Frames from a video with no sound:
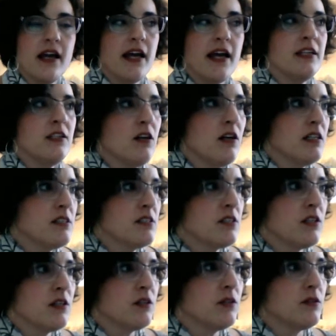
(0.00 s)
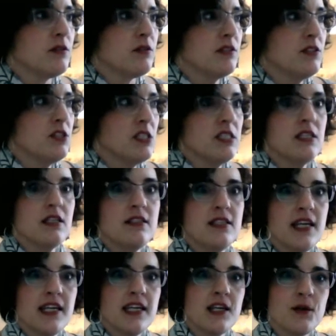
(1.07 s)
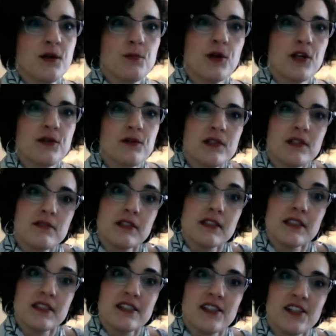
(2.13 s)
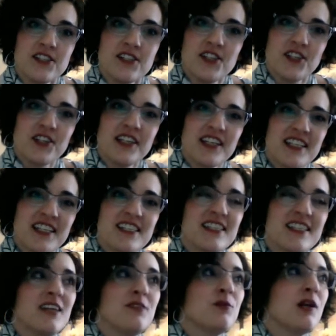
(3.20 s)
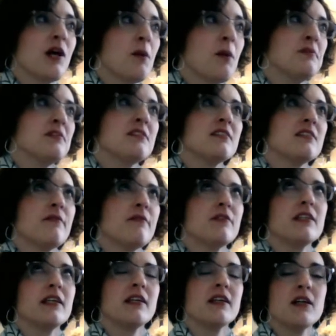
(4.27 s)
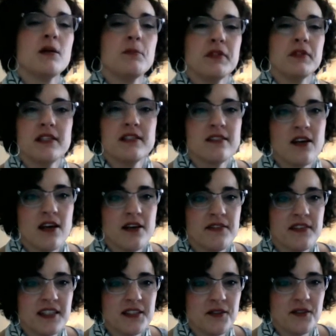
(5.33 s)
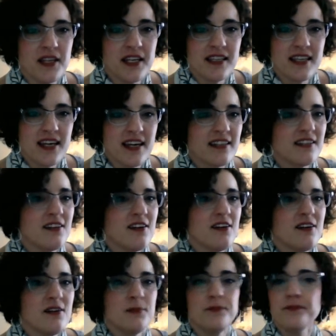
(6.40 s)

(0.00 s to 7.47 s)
And also just taking a break when it really starts hurting, because then what happens is I have to take a couple days off, and I don't like that at all.